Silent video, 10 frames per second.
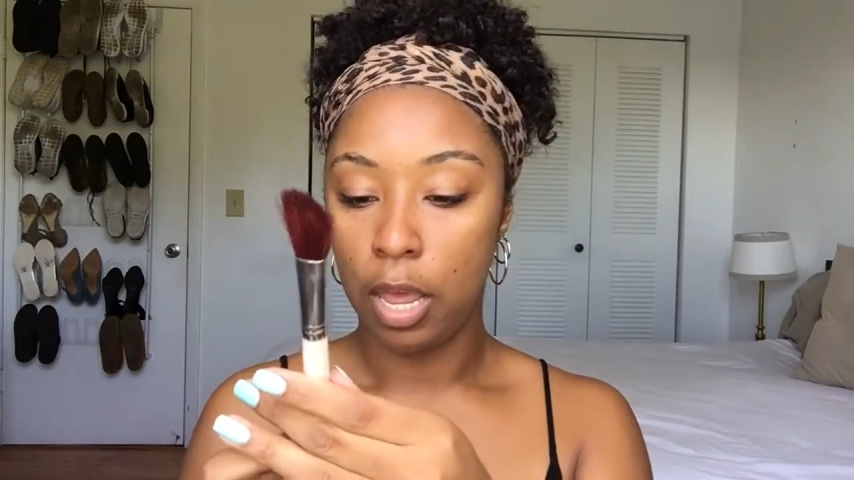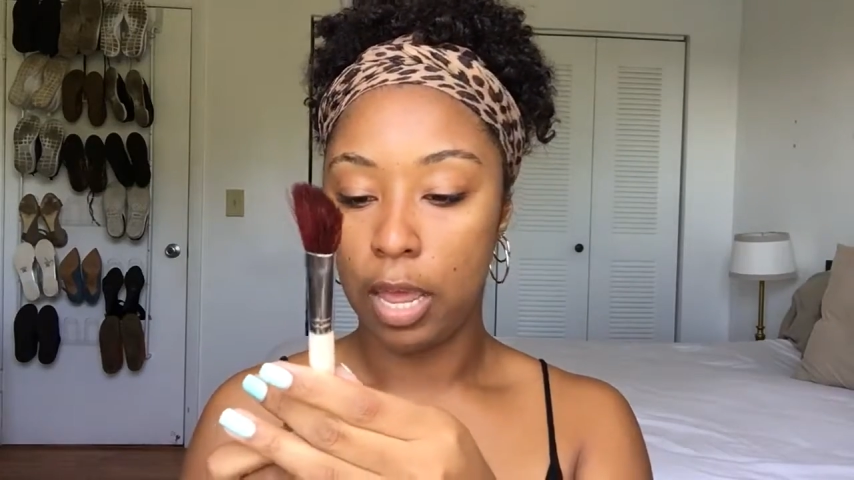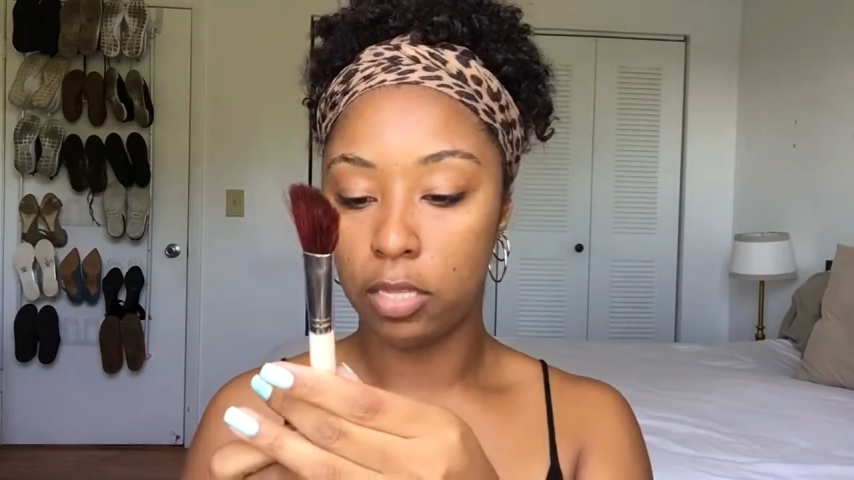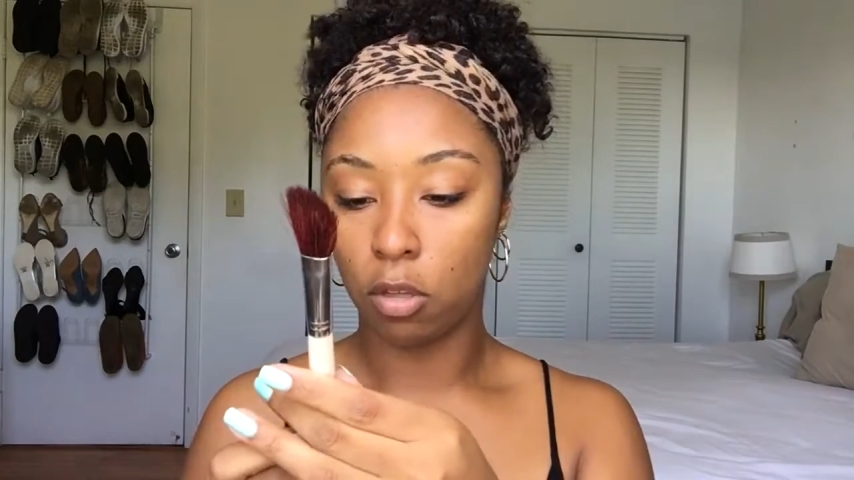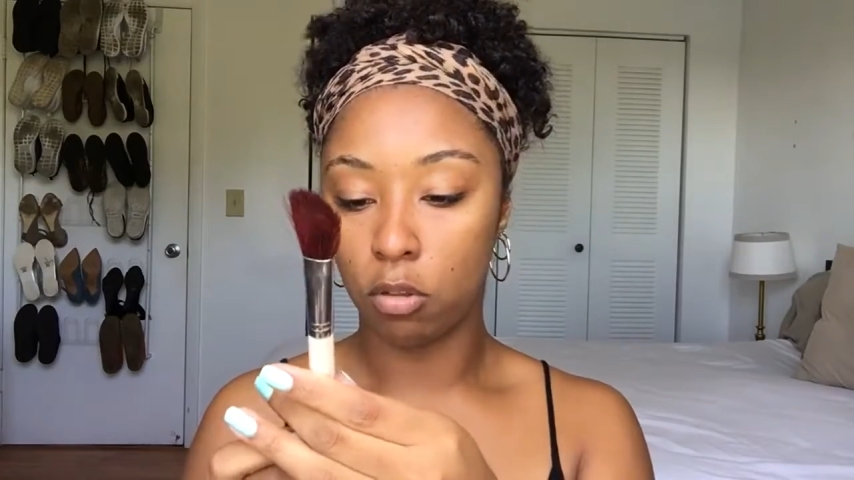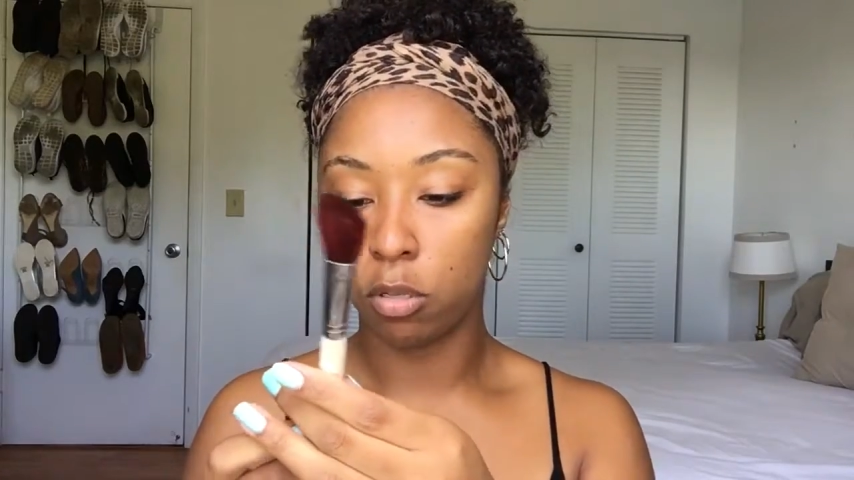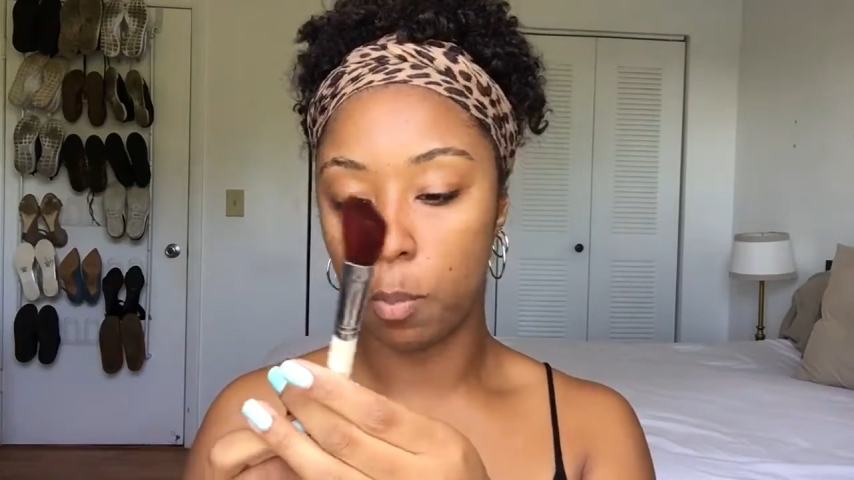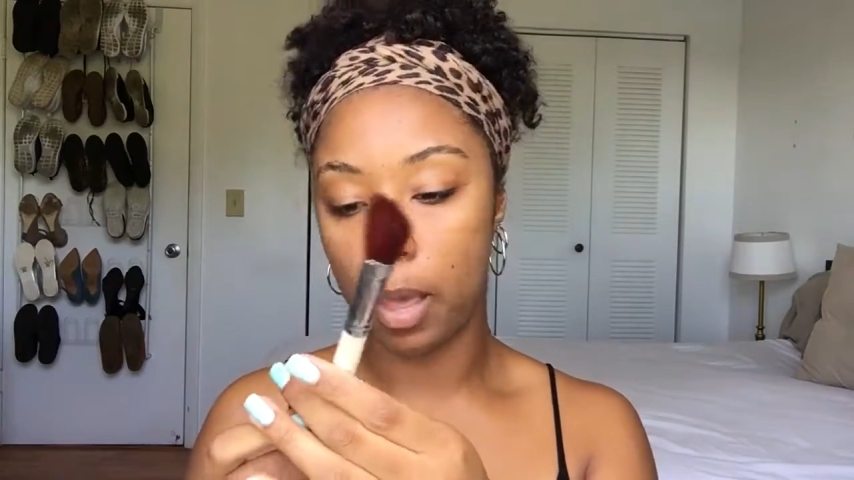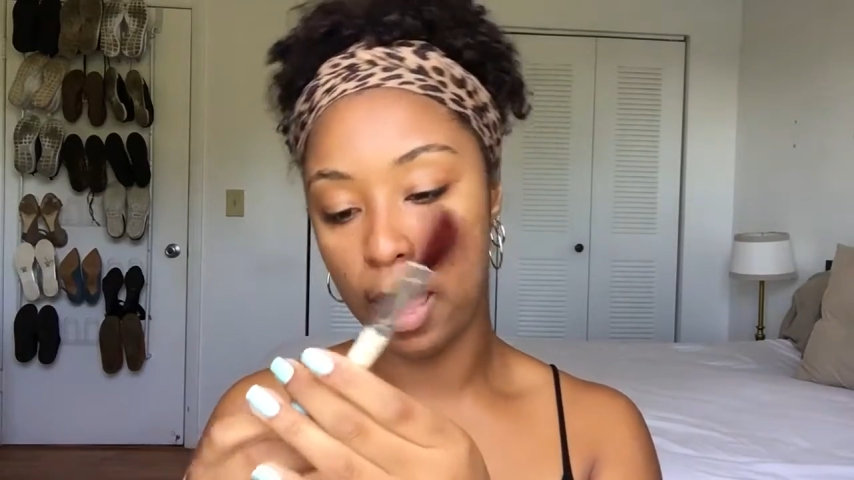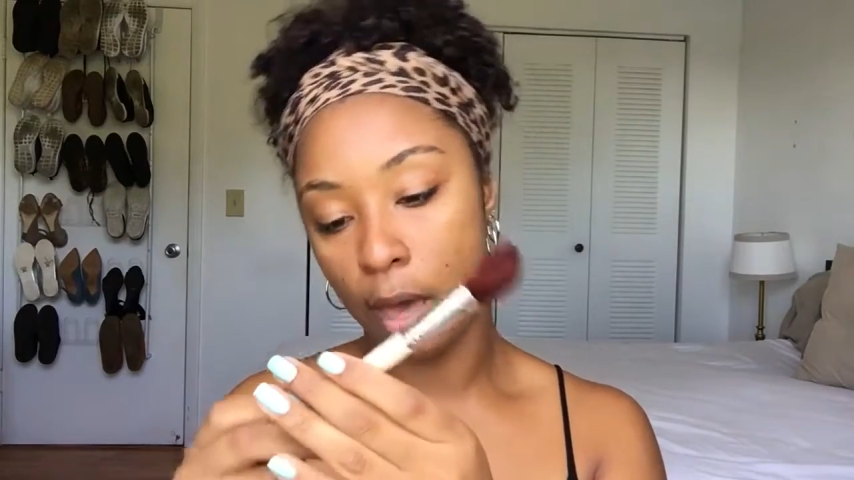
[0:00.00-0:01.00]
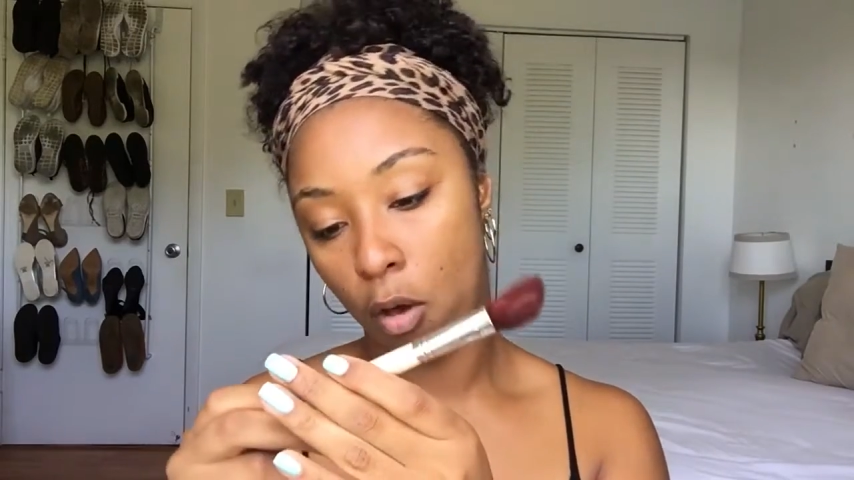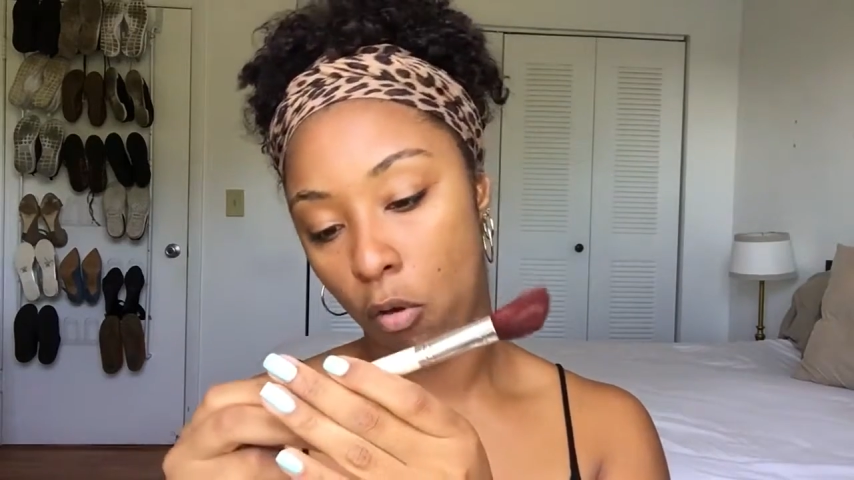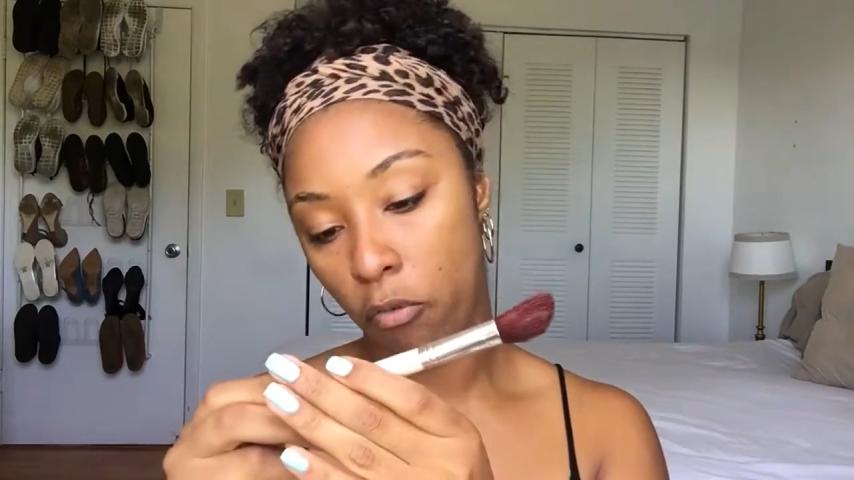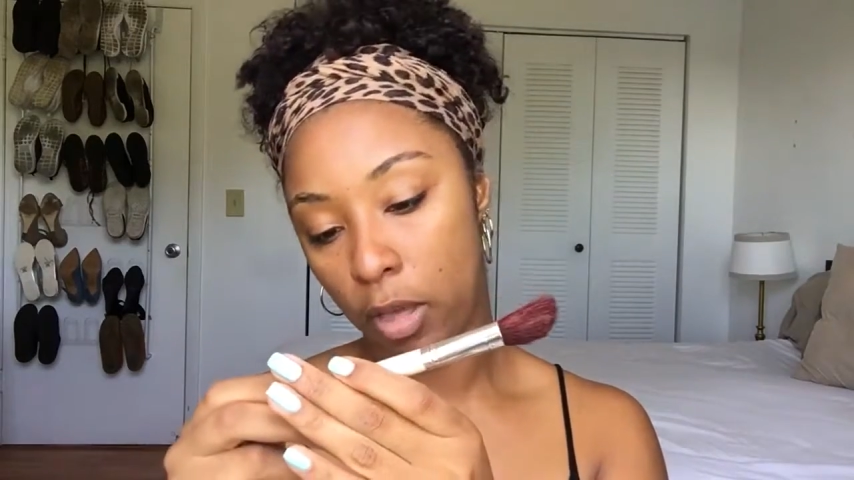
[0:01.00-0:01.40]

It's also by e.l.f.